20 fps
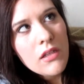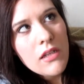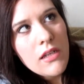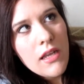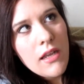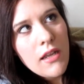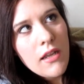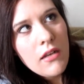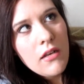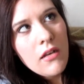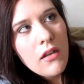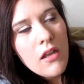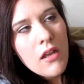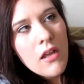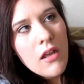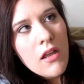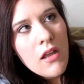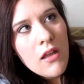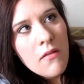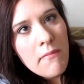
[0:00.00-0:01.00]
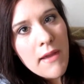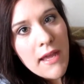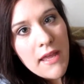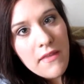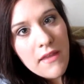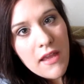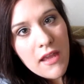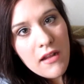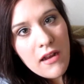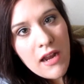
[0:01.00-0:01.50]
And by
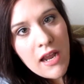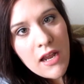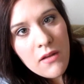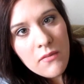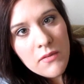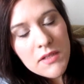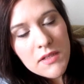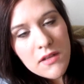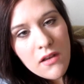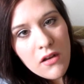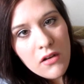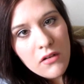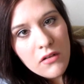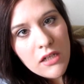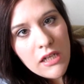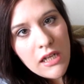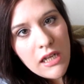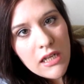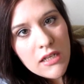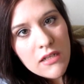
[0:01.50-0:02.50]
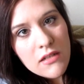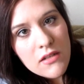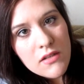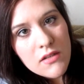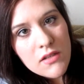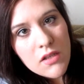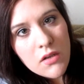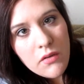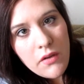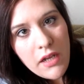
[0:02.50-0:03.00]
then I was already
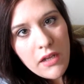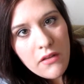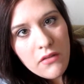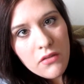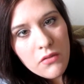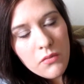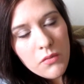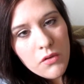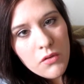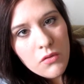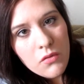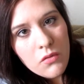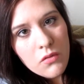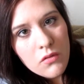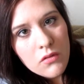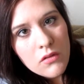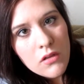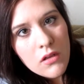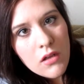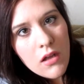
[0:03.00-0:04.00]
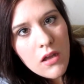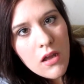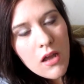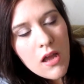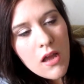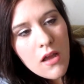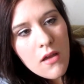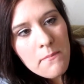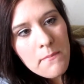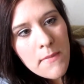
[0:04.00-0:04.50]
soaking through
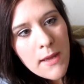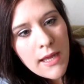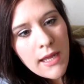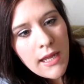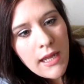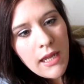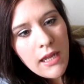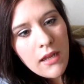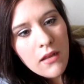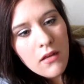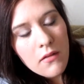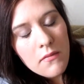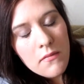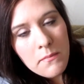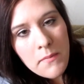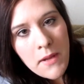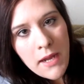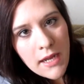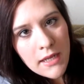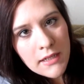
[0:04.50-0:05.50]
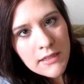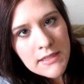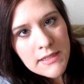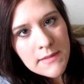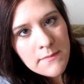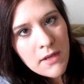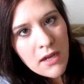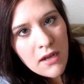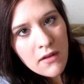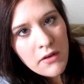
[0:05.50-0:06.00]
my pants,
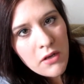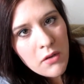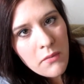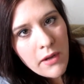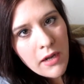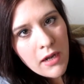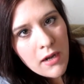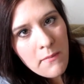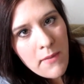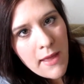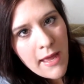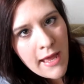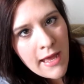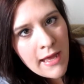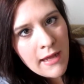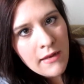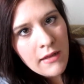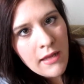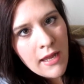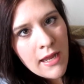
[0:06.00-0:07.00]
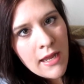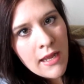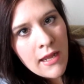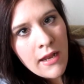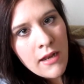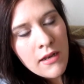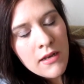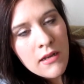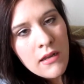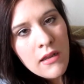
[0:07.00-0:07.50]
my underwear, a pad,
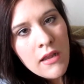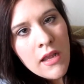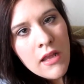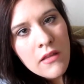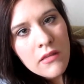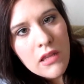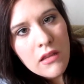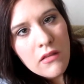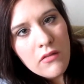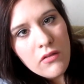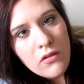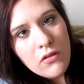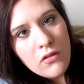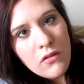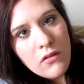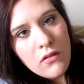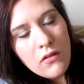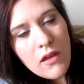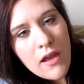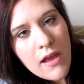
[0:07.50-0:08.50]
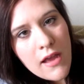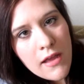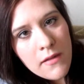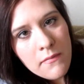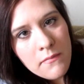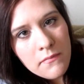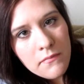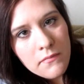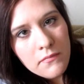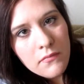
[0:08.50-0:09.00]
and the little
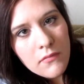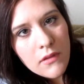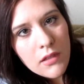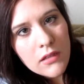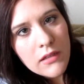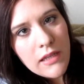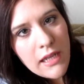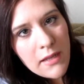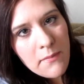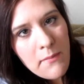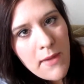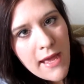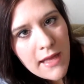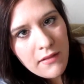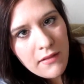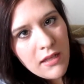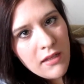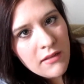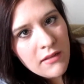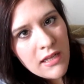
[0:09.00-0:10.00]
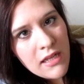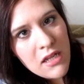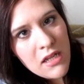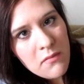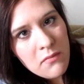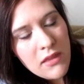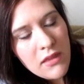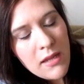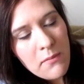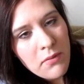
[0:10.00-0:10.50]
um, like pad thing that
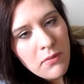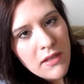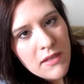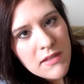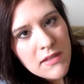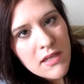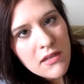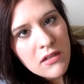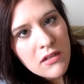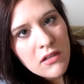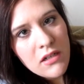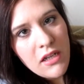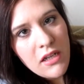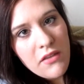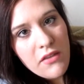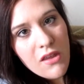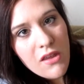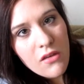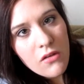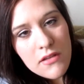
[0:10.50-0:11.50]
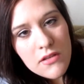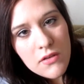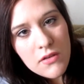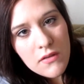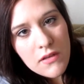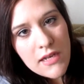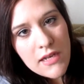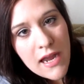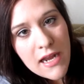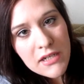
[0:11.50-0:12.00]
you, they placed underneath you.
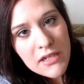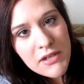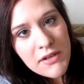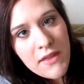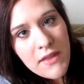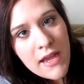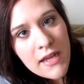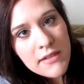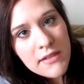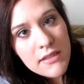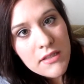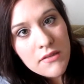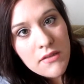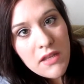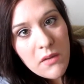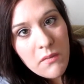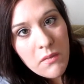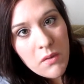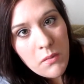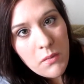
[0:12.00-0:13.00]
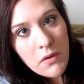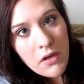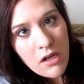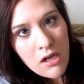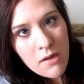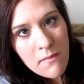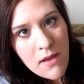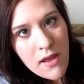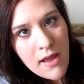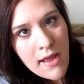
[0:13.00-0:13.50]
told the doctor that, so they were
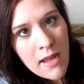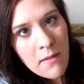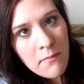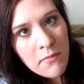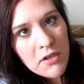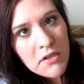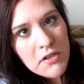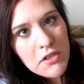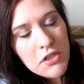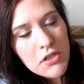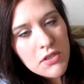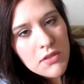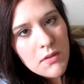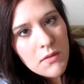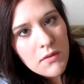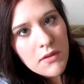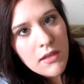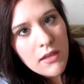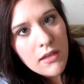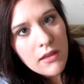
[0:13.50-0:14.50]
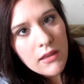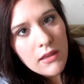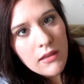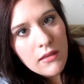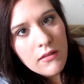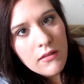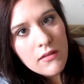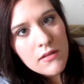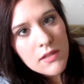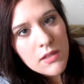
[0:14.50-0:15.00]
worried about hemorrhage. So that
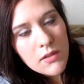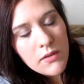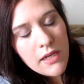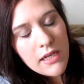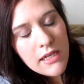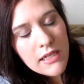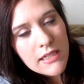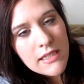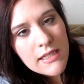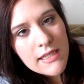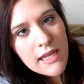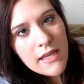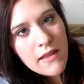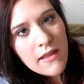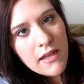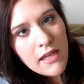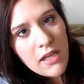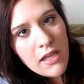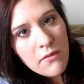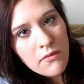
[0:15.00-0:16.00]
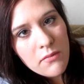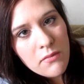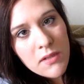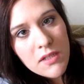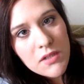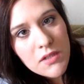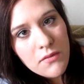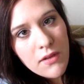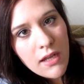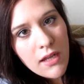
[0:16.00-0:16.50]
so he did say that he would be
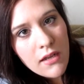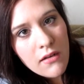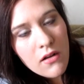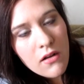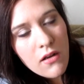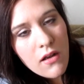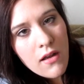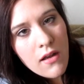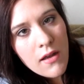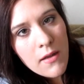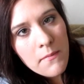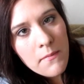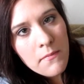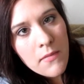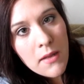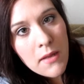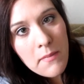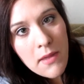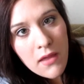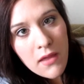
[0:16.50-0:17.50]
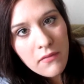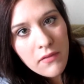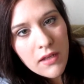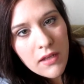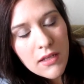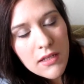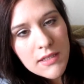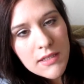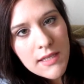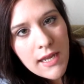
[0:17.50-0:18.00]
doing an, um, a
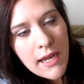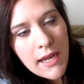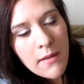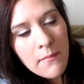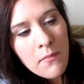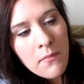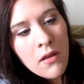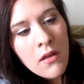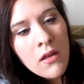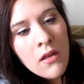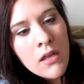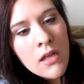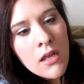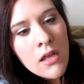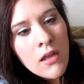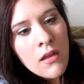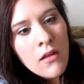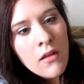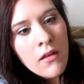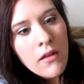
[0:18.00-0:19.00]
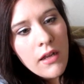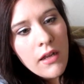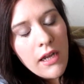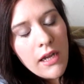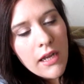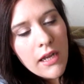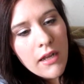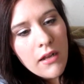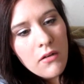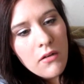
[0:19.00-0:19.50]
pelvic exam.
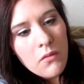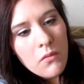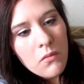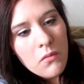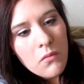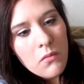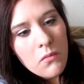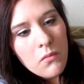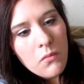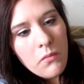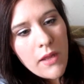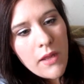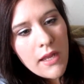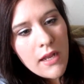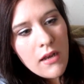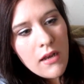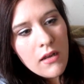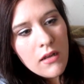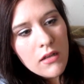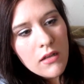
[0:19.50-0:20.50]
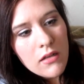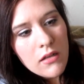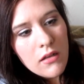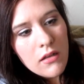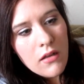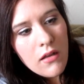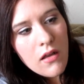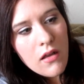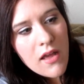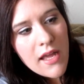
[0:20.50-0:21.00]
And when
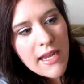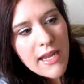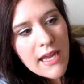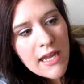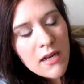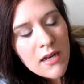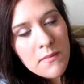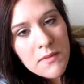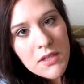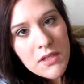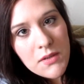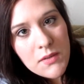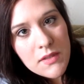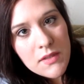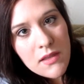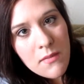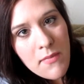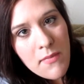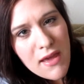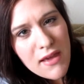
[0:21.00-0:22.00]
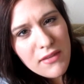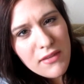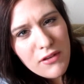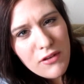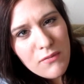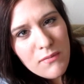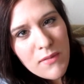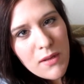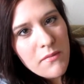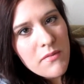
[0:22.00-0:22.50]
I got up to use the
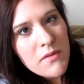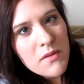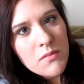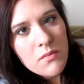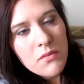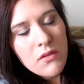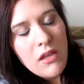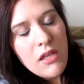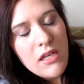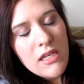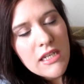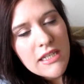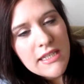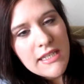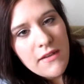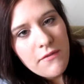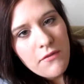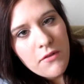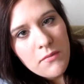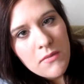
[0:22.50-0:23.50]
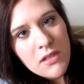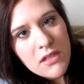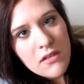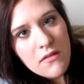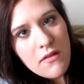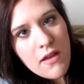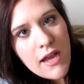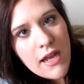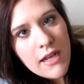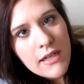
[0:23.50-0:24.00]
bathroom, I was really dizzy from the
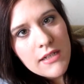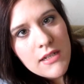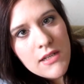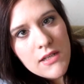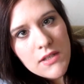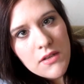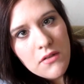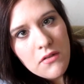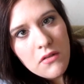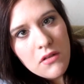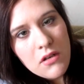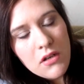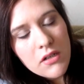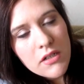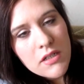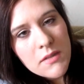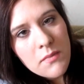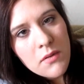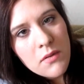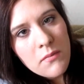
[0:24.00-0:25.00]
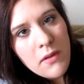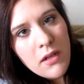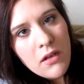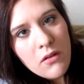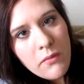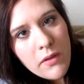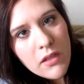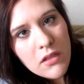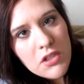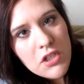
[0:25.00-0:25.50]
Dilaudin, so the nurse put me in
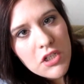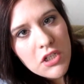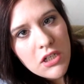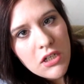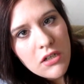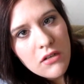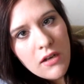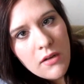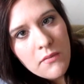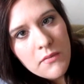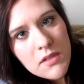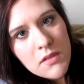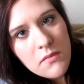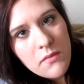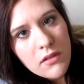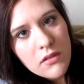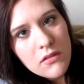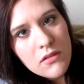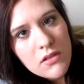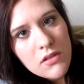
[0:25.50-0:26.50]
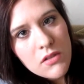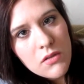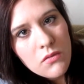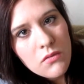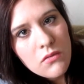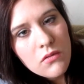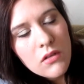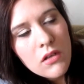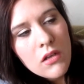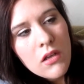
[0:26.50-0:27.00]
a wheelchair and I was wheeled
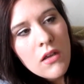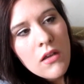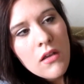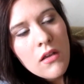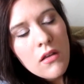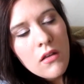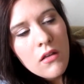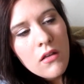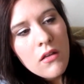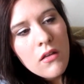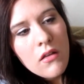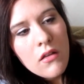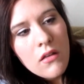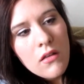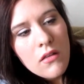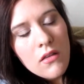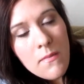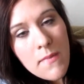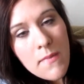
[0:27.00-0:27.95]
to the